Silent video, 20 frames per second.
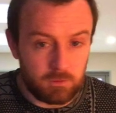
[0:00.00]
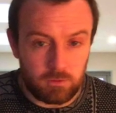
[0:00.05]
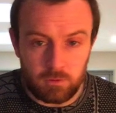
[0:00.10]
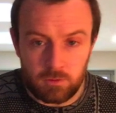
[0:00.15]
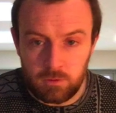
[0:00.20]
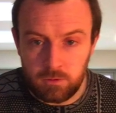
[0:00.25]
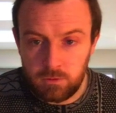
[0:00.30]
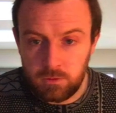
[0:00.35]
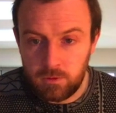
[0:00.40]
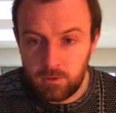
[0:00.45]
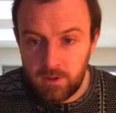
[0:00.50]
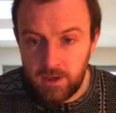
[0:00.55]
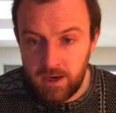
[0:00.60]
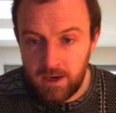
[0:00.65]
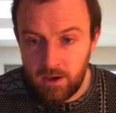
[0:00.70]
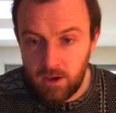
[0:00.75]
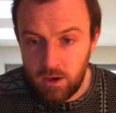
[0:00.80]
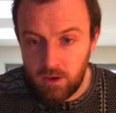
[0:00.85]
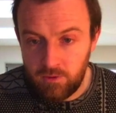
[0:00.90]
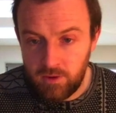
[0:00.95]

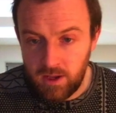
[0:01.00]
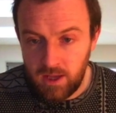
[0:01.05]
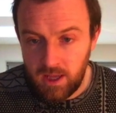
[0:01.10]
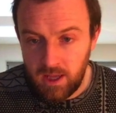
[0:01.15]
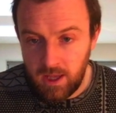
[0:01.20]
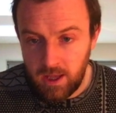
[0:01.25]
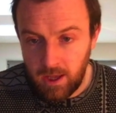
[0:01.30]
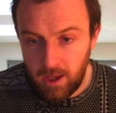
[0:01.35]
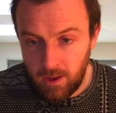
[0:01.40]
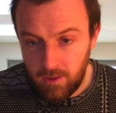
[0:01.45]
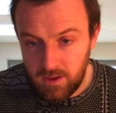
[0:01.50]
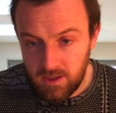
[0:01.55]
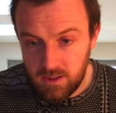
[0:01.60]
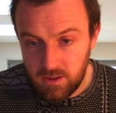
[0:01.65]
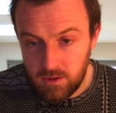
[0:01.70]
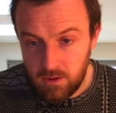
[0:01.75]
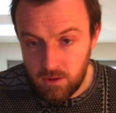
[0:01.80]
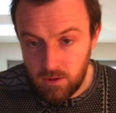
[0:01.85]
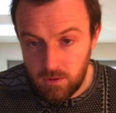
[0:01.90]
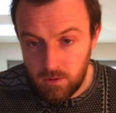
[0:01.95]
And over here,
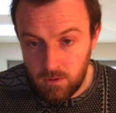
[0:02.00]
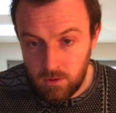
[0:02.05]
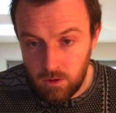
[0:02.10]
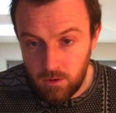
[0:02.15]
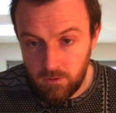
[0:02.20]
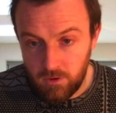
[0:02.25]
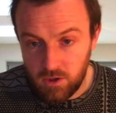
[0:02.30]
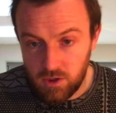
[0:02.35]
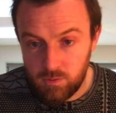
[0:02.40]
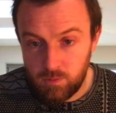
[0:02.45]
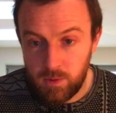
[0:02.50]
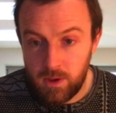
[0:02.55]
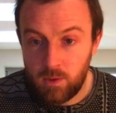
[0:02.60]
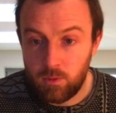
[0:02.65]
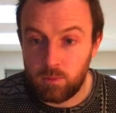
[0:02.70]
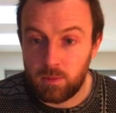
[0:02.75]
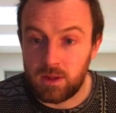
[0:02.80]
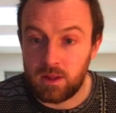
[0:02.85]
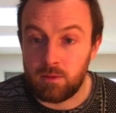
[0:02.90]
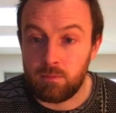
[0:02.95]
this orange bit will
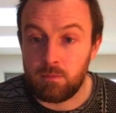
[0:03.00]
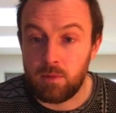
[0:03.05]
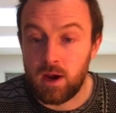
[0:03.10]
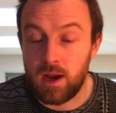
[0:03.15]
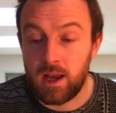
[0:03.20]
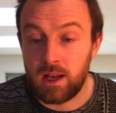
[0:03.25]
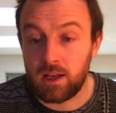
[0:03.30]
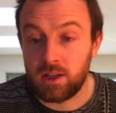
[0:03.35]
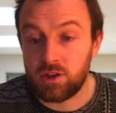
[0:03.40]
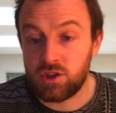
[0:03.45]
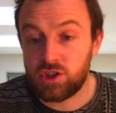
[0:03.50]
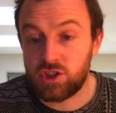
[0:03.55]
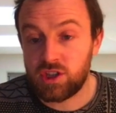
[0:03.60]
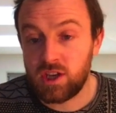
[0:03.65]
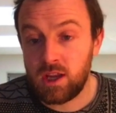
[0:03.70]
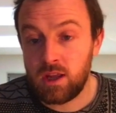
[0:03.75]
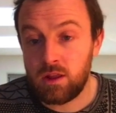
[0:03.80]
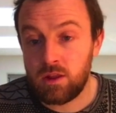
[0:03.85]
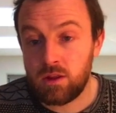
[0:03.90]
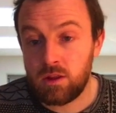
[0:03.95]
be the myelin
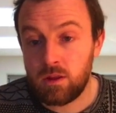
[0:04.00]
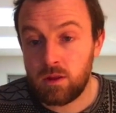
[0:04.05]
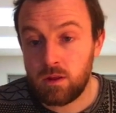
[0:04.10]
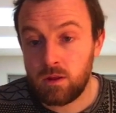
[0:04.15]
sheath.